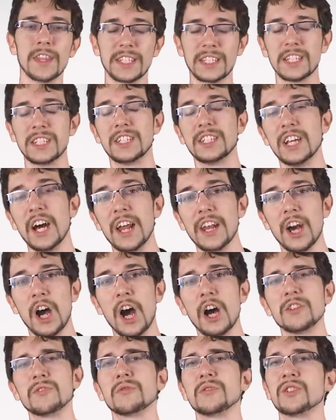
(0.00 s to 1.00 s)
This is done
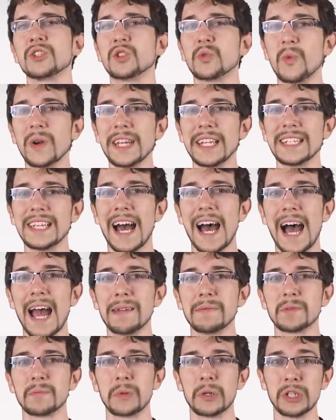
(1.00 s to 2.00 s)
120
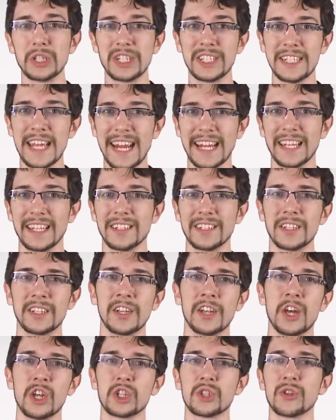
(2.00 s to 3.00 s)
times per second,
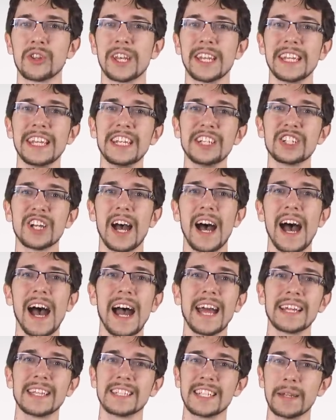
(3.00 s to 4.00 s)
so that each
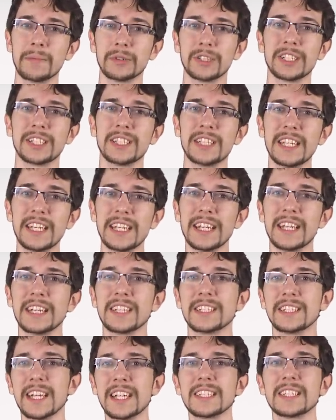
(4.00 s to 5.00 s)
eye is able to see
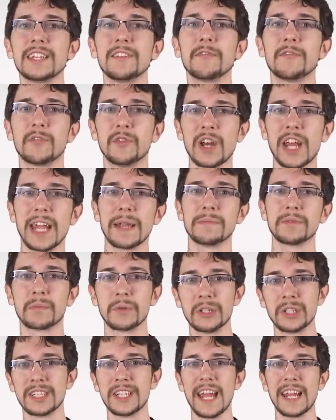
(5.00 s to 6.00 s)
60 frames
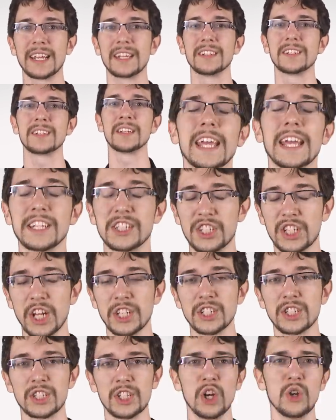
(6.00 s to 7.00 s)
per second. It's
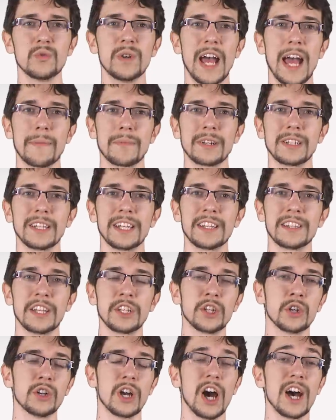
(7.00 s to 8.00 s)
done so rapidly that
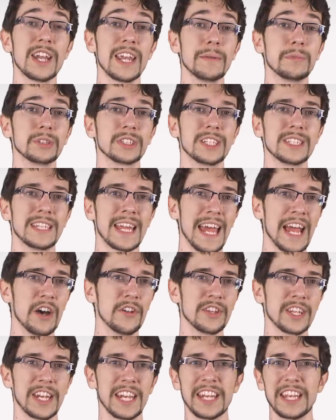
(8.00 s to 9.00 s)
you're unable to
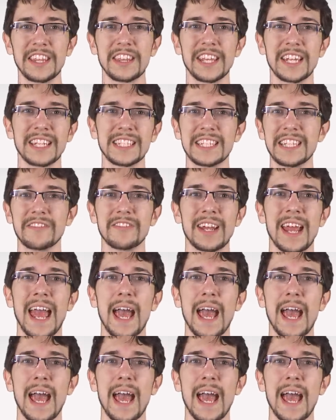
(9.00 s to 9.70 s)
tell that anything is even